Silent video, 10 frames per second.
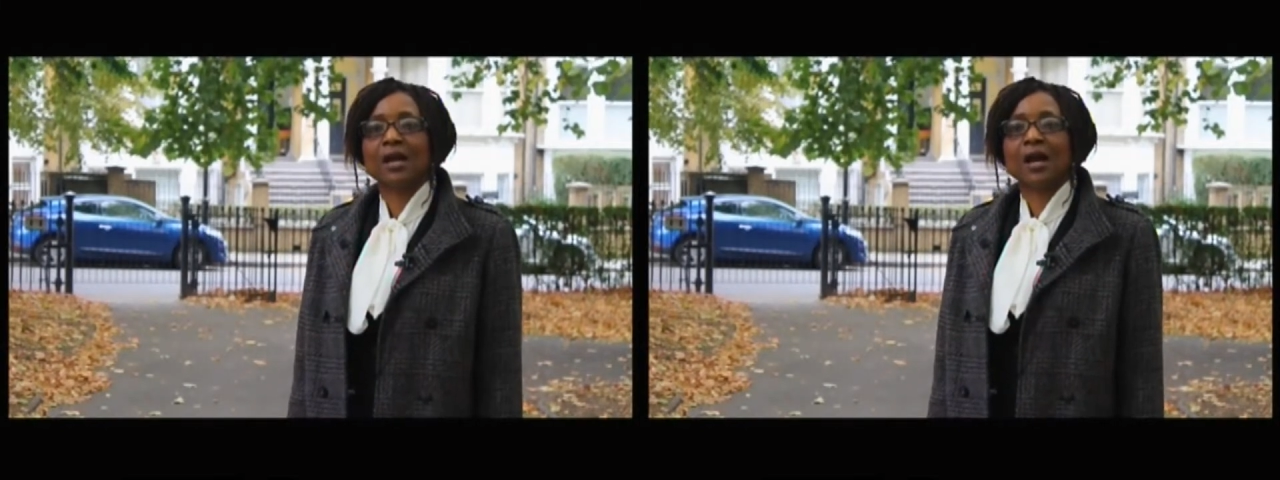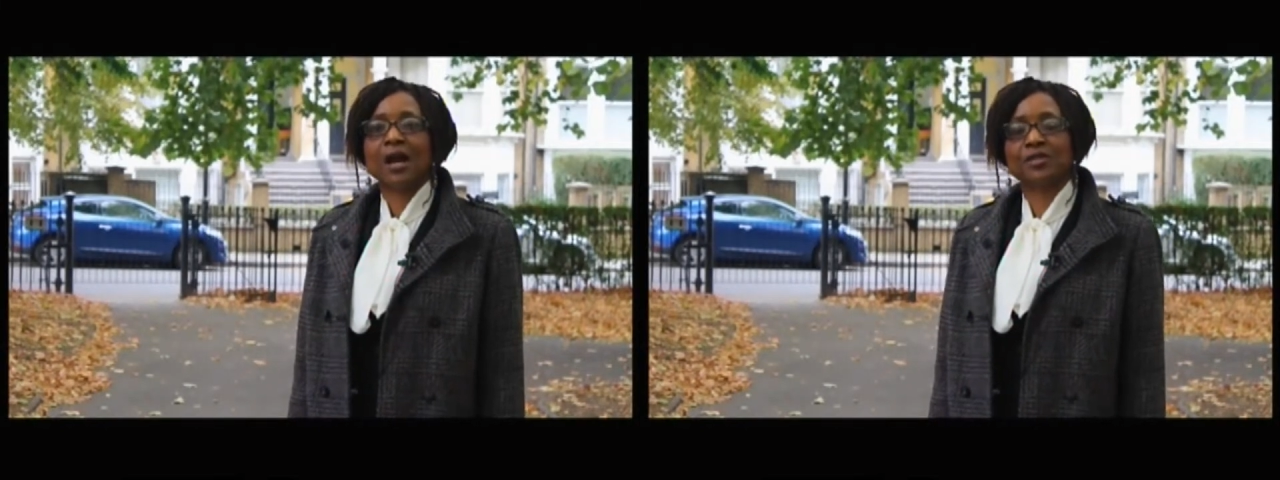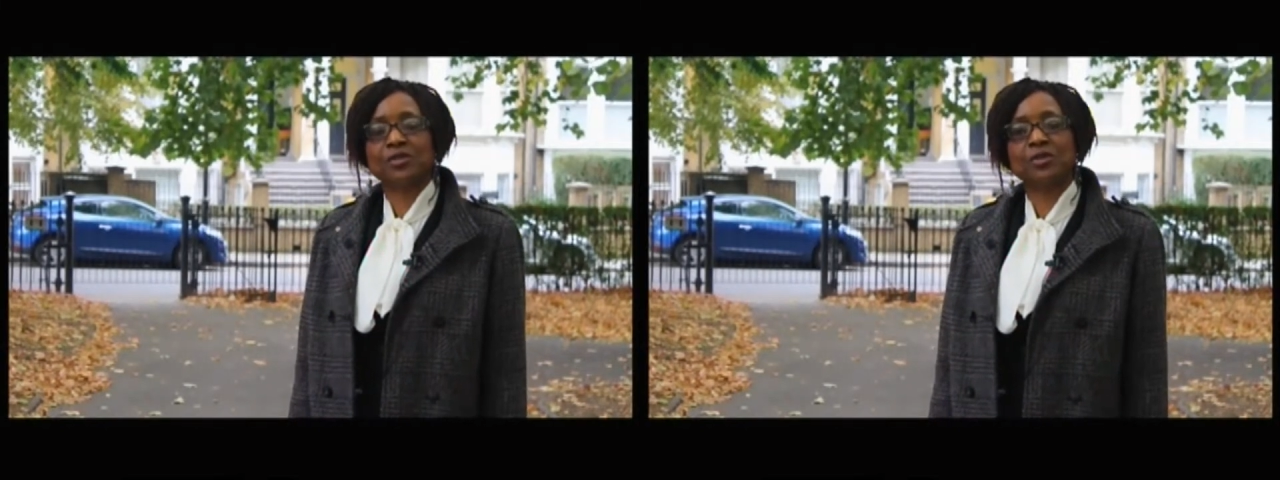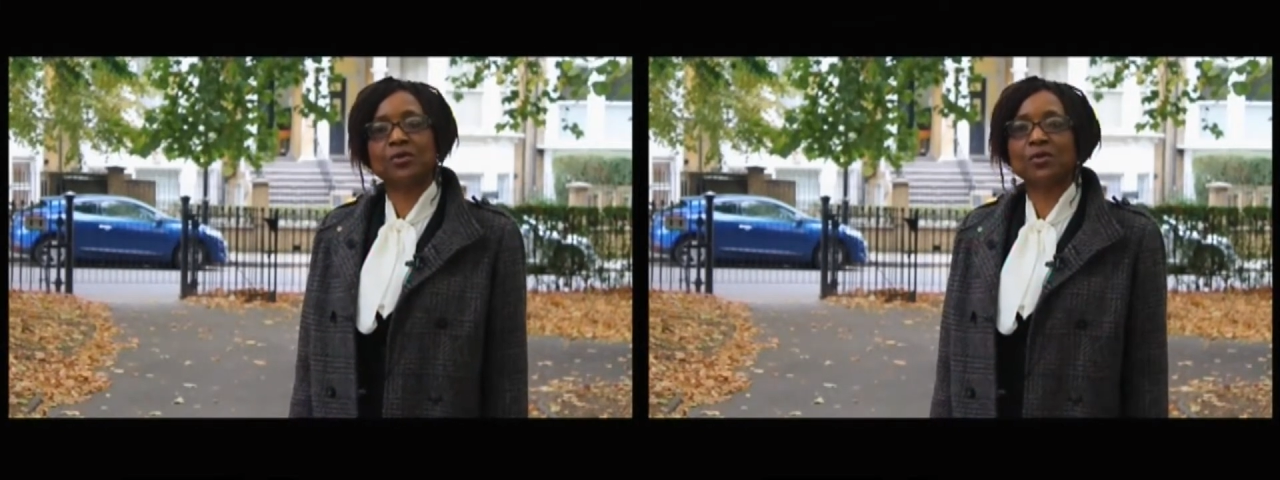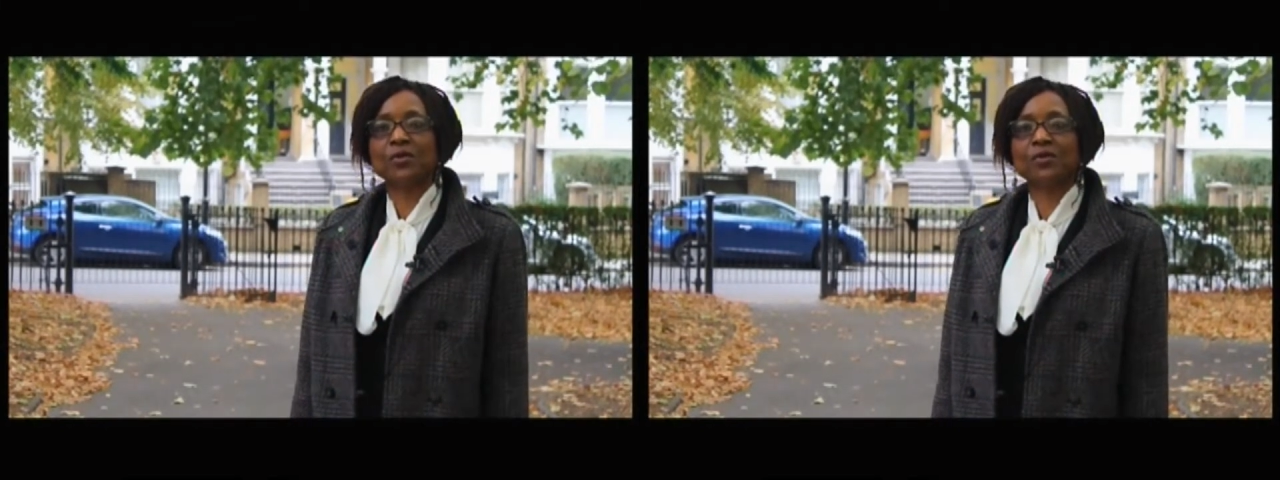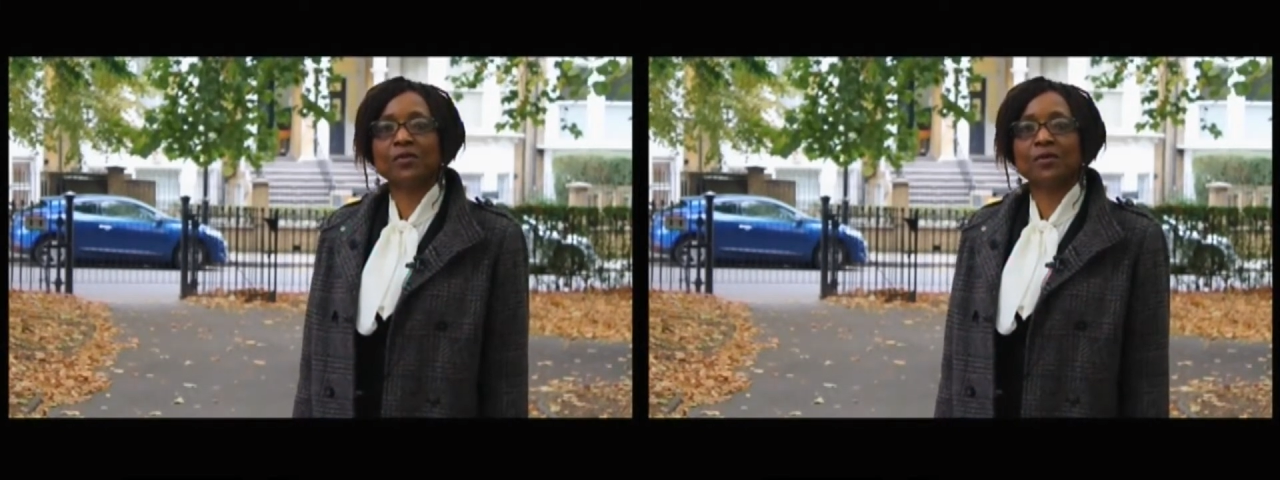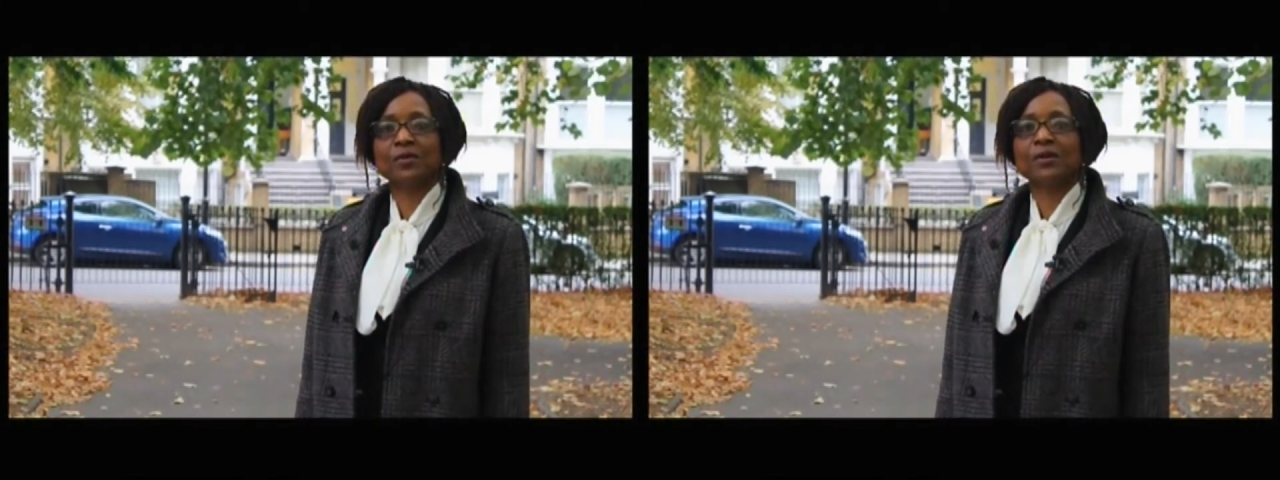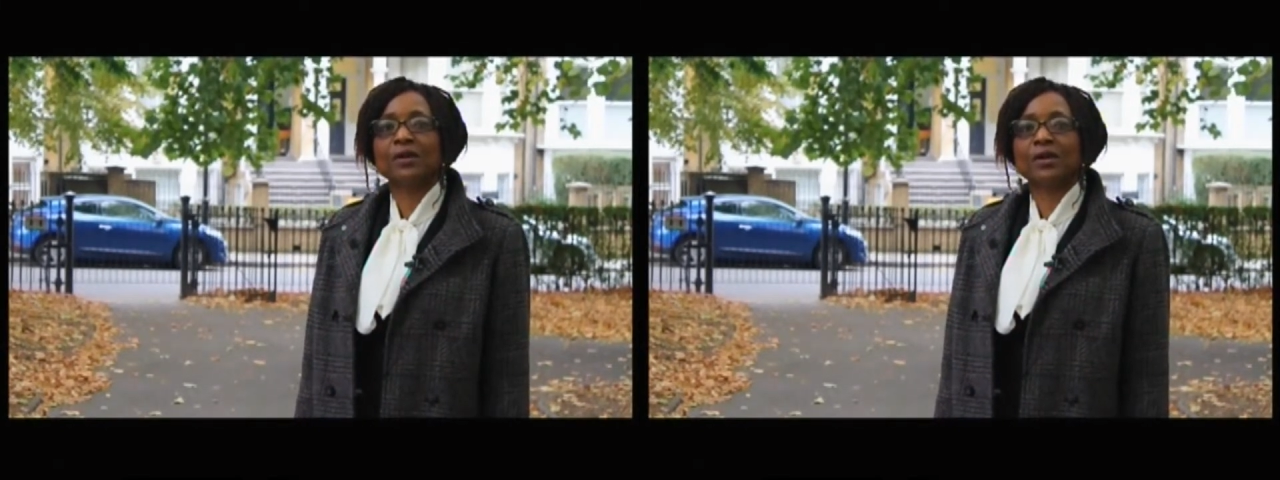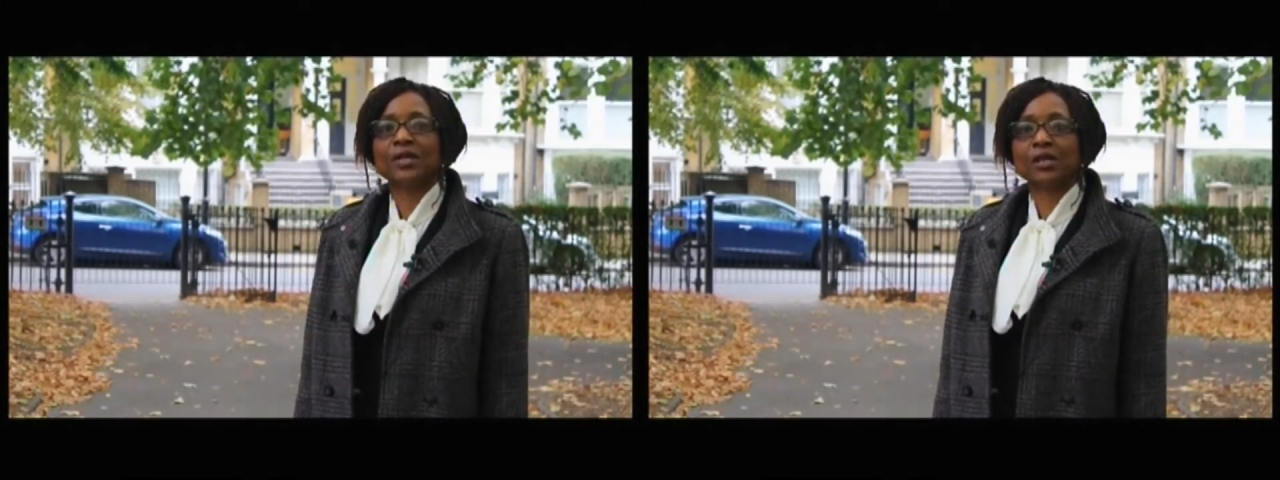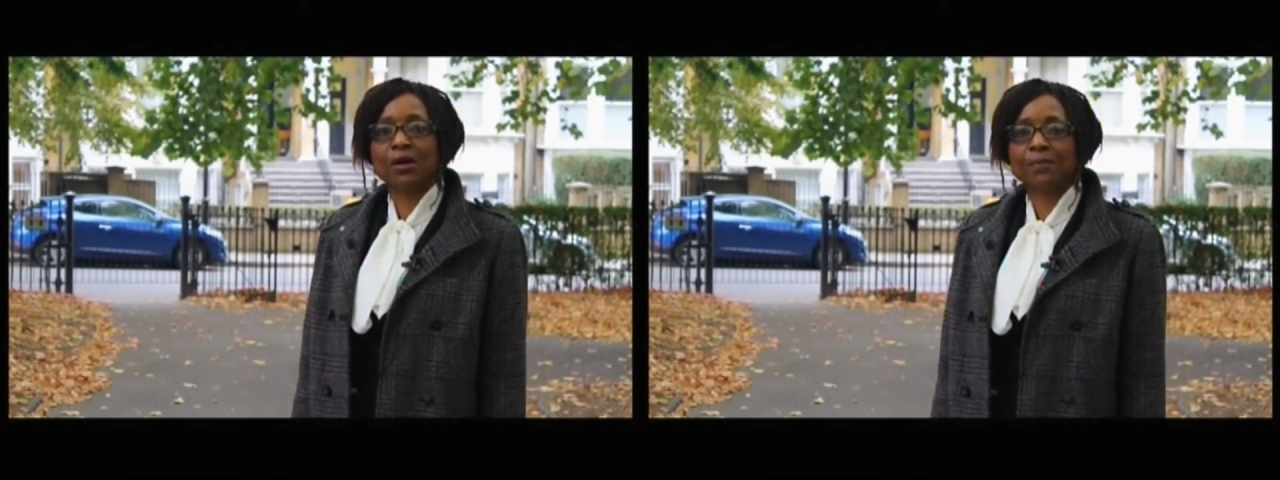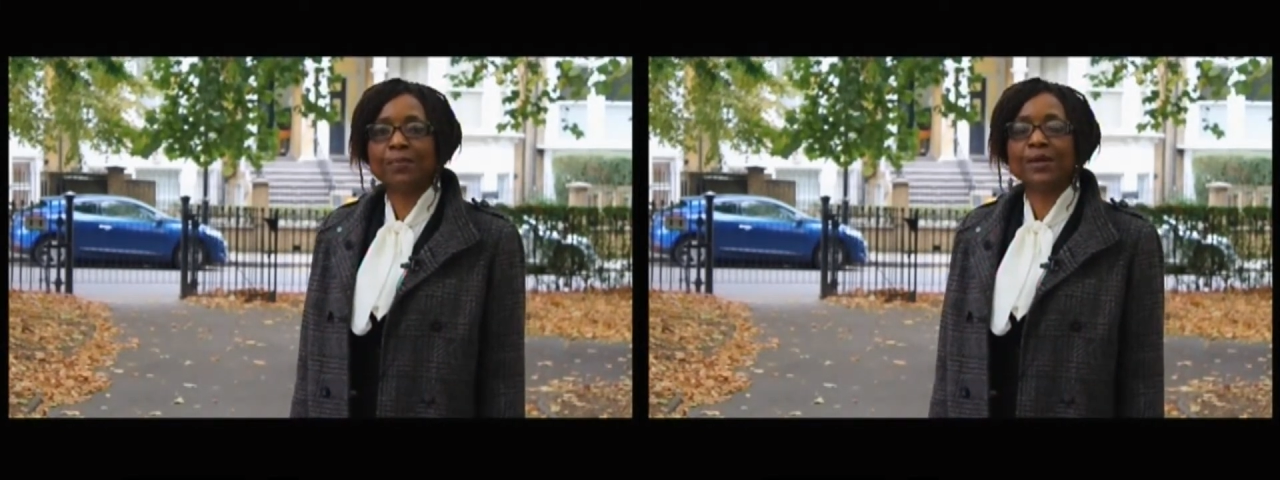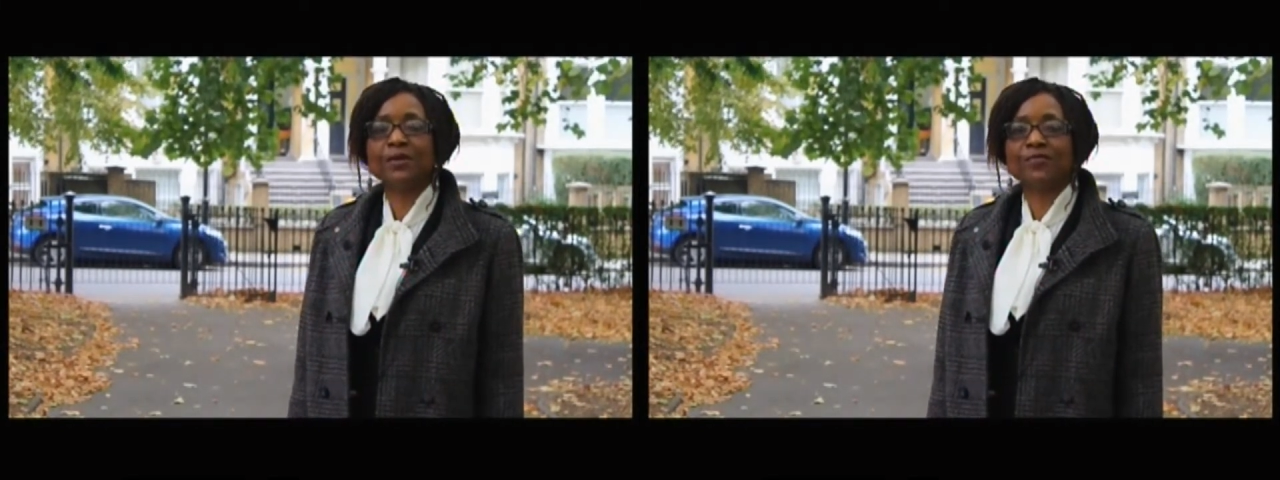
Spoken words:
As you know, the company